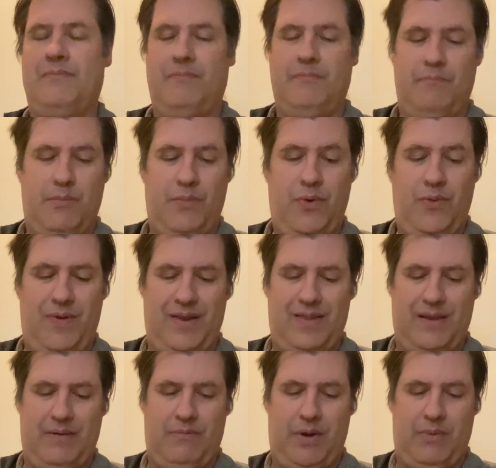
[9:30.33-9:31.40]
movie
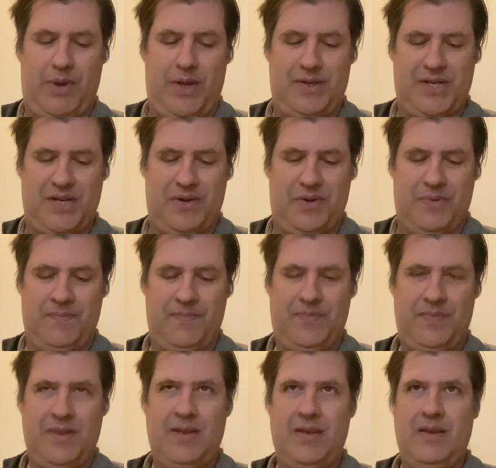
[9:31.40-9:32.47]
that we went to.
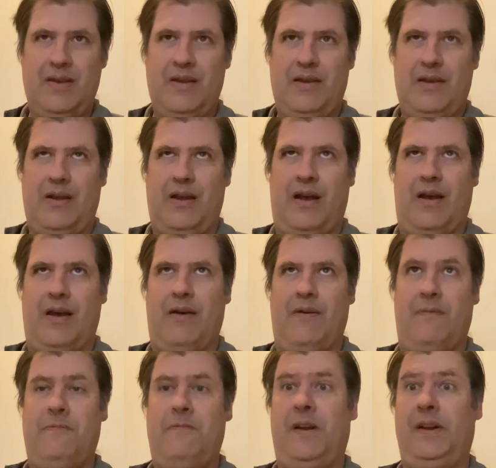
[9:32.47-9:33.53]

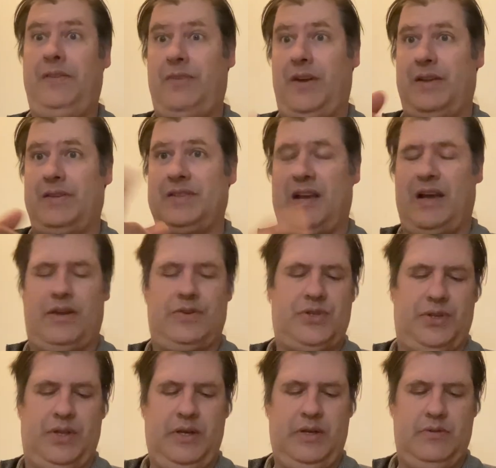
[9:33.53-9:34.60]
Funny Face,
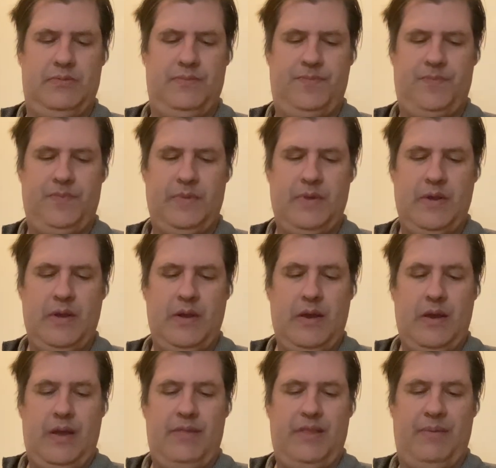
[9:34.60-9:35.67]
actually.
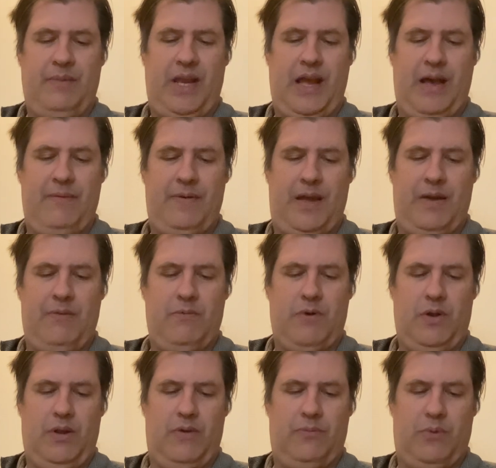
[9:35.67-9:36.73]
Then we have a
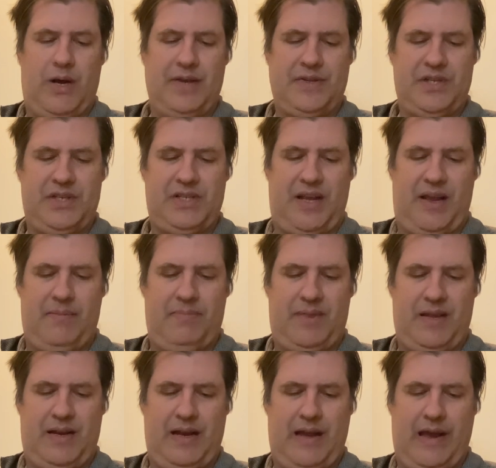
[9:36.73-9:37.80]
roll of washi tape
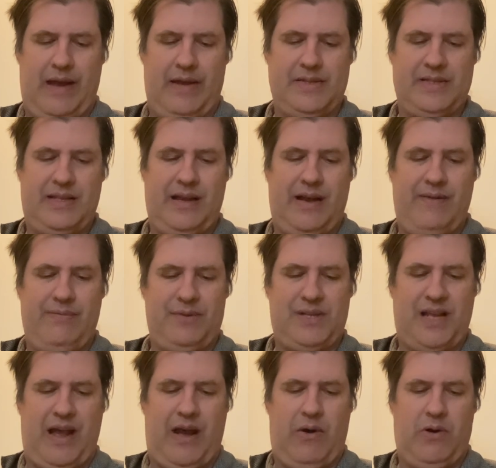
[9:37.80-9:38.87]
that has the Eiffel
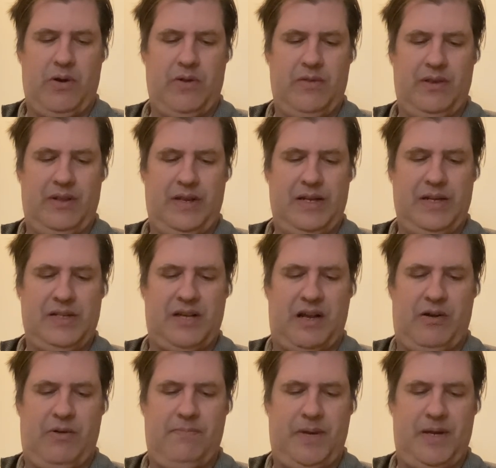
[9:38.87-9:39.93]
Tower, the Leaning
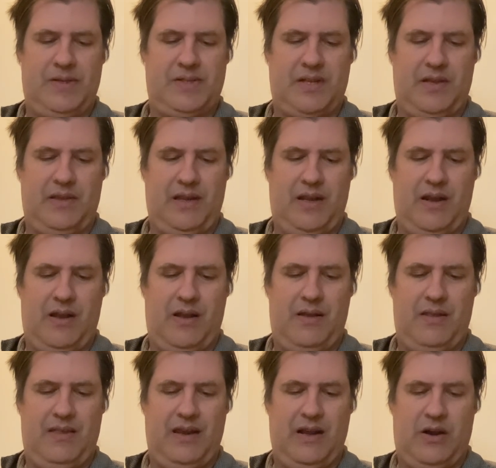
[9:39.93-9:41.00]
Tower Pizza, the
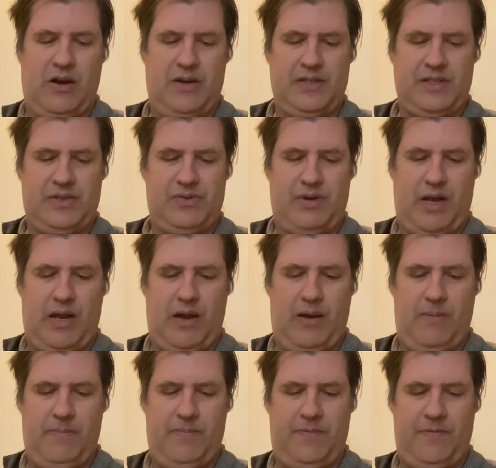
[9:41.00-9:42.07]
Arc de
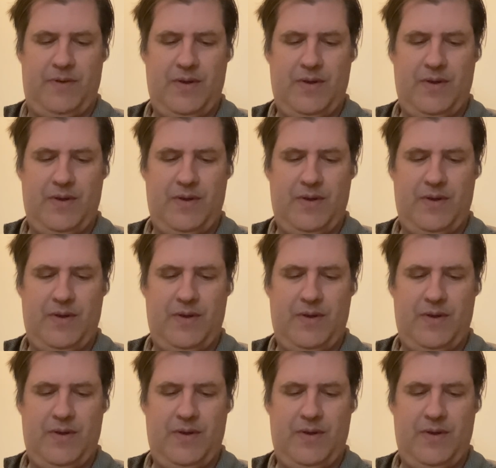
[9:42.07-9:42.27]
Triomphe,